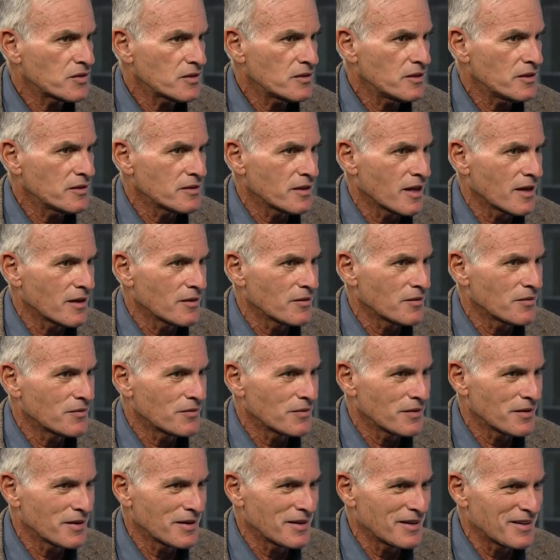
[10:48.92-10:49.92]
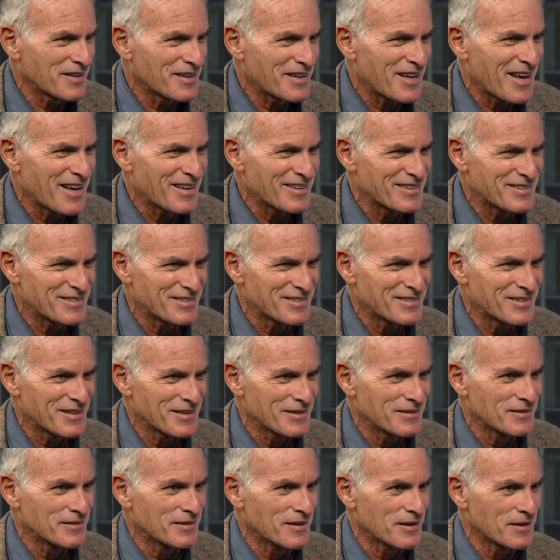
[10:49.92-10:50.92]
city now, in case you
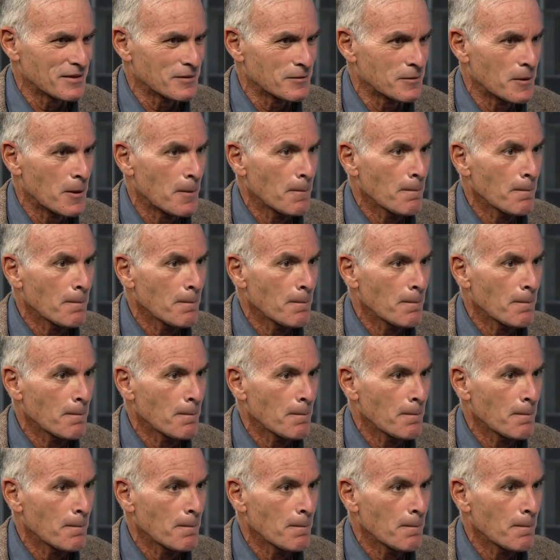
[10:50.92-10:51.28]
don't know.